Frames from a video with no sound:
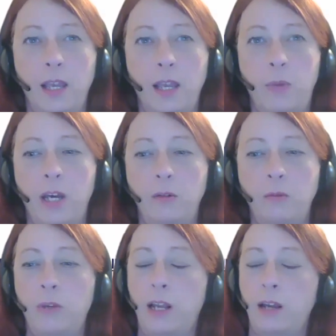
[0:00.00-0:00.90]
but
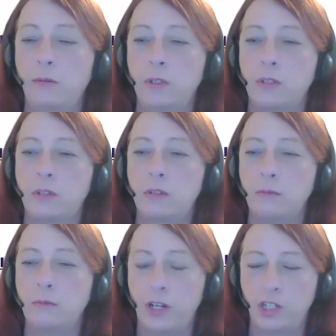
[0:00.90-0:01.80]
when I was
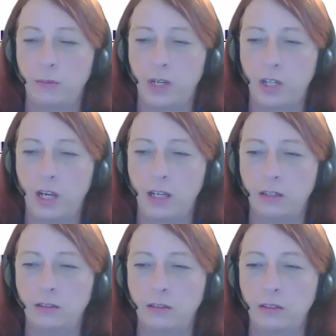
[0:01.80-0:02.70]
watching my
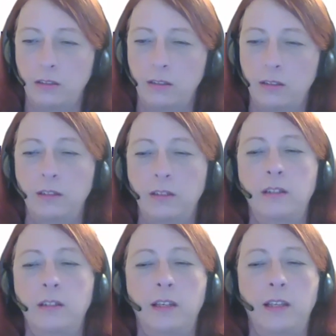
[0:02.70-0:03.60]
child
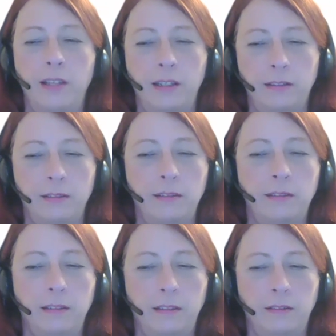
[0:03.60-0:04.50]
and then
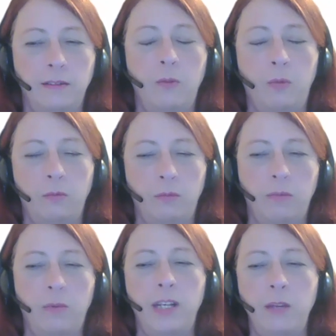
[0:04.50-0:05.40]

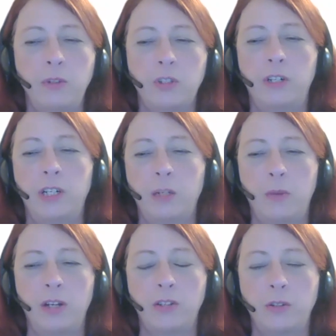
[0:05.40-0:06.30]
what he was learning in
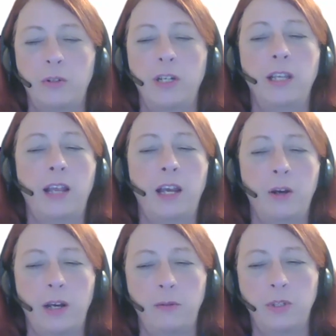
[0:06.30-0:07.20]
Montessori and how
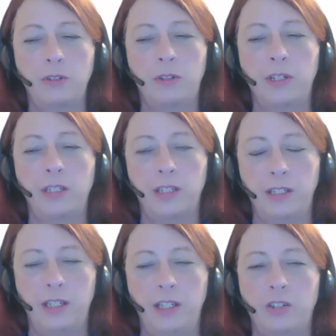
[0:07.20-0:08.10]
I was learning to
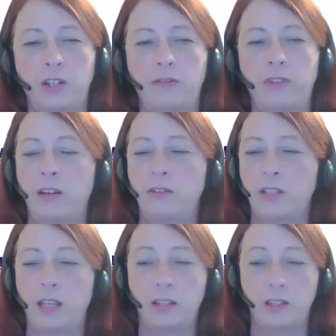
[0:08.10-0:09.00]
teach and everything, I was
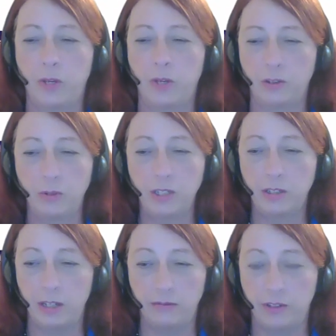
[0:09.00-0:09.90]
like, this Montessori
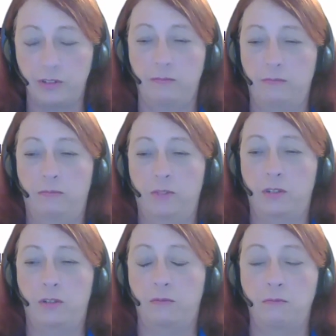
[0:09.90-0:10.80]
stuff is
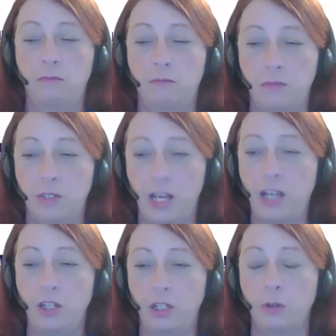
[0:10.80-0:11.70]
it's it's how
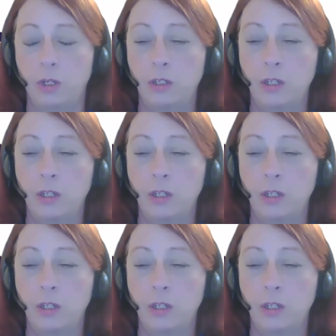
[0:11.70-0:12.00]
you do it.